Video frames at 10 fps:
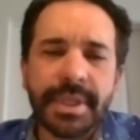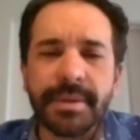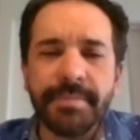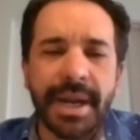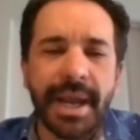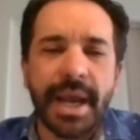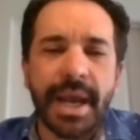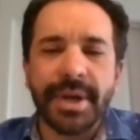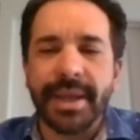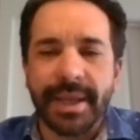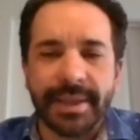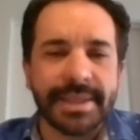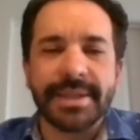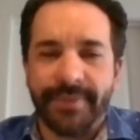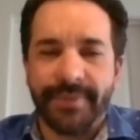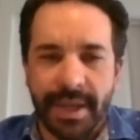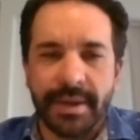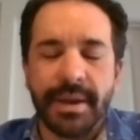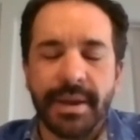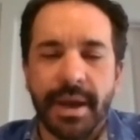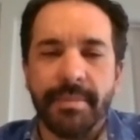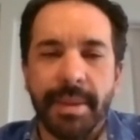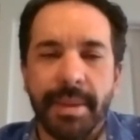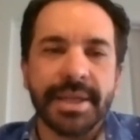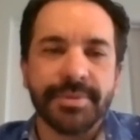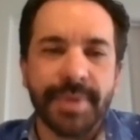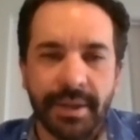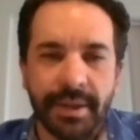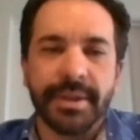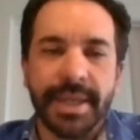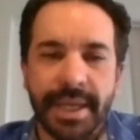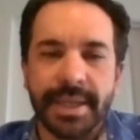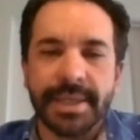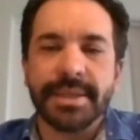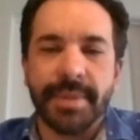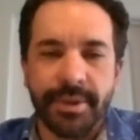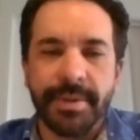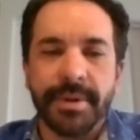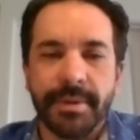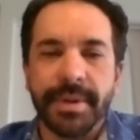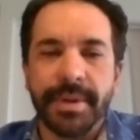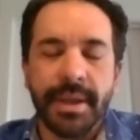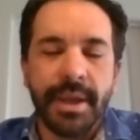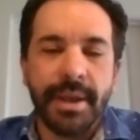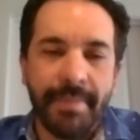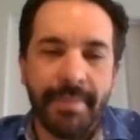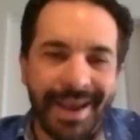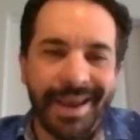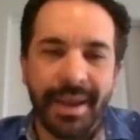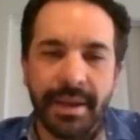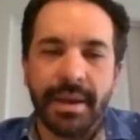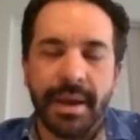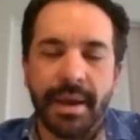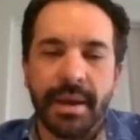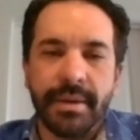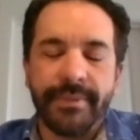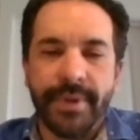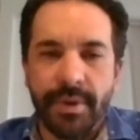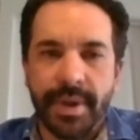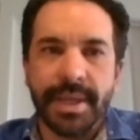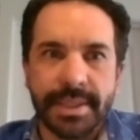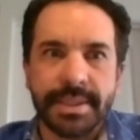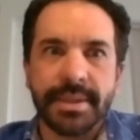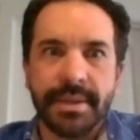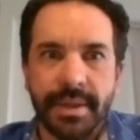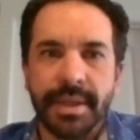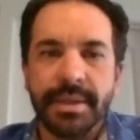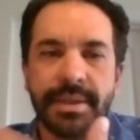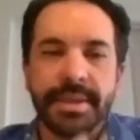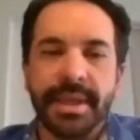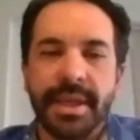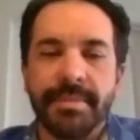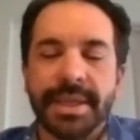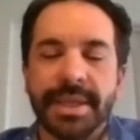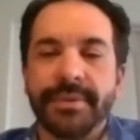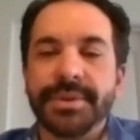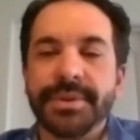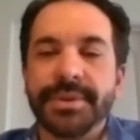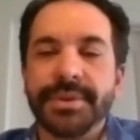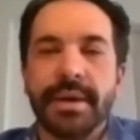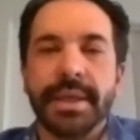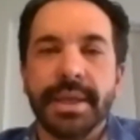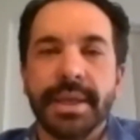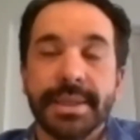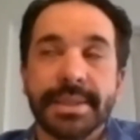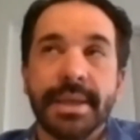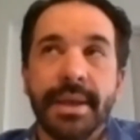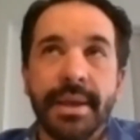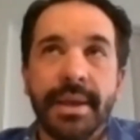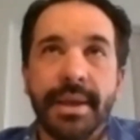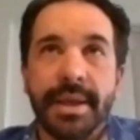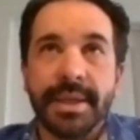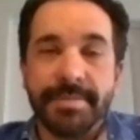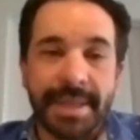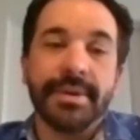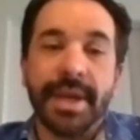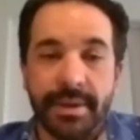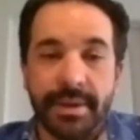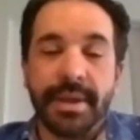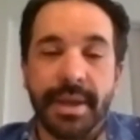But I try to get that stuff in, maybe not as regularly as some other people. But my focus to keep myself strong and healthy is mental health.